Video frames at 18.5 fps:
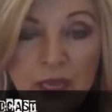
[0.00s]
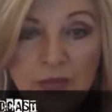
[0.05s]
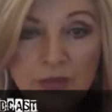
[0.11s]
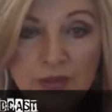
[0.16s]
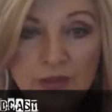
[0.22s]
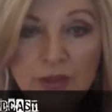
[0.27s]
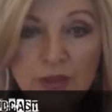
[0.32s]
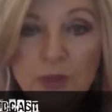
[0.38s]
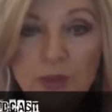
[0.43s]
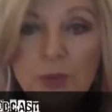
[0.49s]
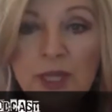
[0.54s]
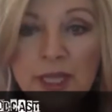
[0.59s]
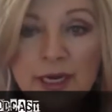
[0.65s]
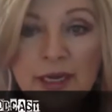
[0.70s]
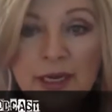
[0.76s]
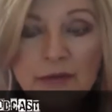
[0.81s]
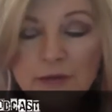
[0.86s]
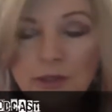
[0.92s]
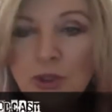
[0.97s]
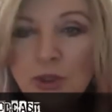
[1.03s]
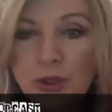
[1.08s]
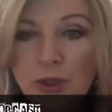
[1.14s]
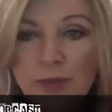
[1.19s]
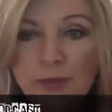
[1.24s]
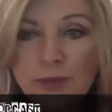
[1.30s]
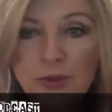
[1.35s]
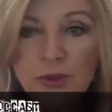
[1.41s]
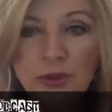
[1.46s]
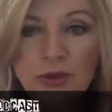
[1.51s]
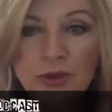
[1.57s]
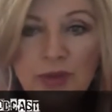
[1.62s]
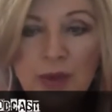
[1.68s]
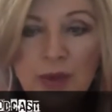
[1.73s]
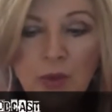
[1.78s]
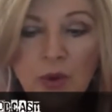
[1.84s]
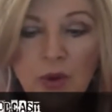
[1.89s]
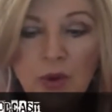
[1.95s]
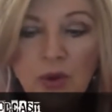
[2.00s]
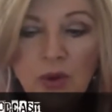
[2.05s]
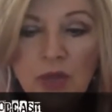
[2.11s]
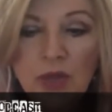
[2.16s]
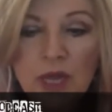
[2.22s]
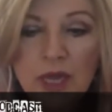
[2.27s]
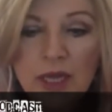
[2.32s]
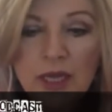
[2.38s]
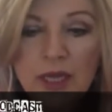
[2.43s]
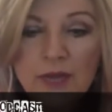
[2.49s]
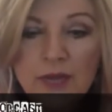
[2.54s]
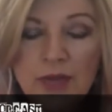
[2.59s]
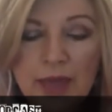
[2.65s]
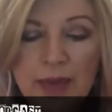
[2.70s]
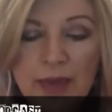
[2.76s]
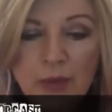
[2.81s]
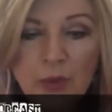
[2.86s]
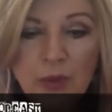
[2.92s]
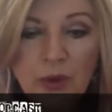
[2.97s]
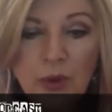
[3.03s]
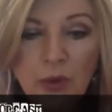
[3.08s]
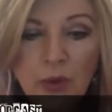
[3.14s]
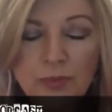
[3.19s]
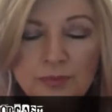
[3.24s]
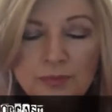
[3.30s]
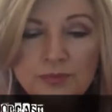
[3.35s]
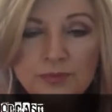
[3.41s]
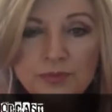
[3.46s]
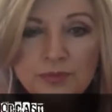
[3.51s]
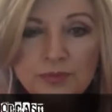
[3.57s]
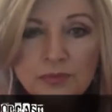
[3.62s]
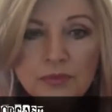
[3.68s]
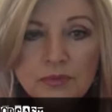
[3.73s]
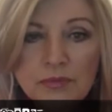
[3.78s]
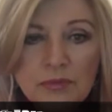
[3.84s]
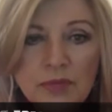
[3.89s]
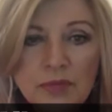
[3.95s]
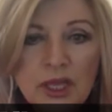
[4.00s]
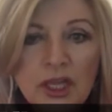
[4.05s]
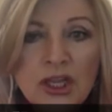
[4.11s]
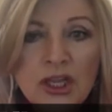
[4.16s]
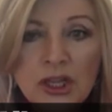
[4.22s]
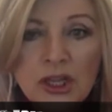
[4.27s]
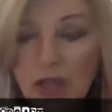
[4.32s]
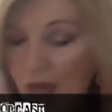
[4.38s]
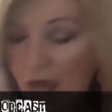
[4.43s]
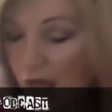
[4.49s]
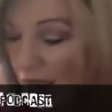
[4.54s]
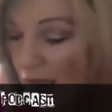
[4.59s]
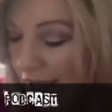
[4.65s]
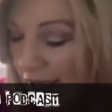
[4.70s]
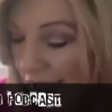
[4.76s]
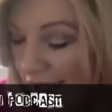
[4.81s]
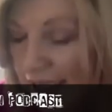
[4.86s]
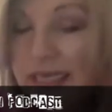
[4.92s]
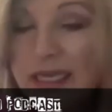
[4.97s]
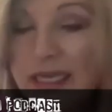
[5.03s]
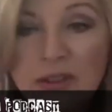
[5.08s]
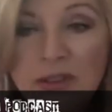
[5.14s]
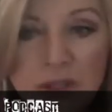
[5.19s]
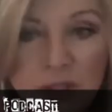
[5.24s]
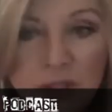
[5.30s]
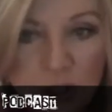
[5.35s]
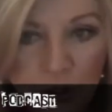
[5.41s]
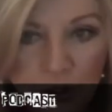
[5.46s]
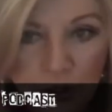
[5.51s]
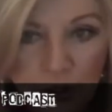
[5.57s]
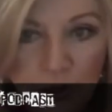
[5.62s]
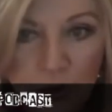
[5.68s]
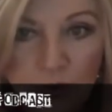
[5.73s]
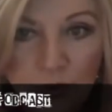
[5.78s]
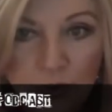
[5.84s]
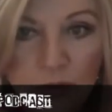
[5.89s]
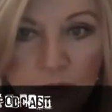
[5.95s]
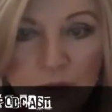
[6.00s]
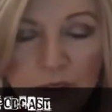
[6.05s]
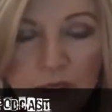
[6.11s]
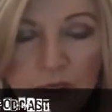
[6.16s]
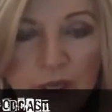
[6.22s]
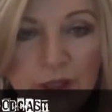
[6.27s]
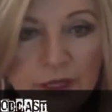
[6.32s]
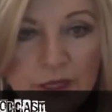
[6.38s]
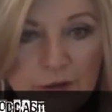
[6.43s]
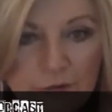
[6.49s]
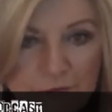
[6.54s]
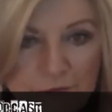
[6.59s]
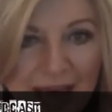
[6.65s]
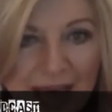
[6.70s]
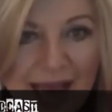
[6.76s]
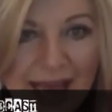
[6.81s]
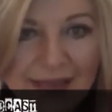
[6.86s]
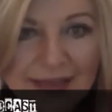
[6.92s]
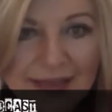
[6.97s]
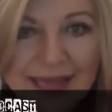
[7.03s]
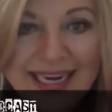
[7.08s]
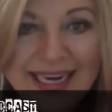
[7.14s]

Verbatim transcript: There's plenty of scripture that will that will lock into the fact that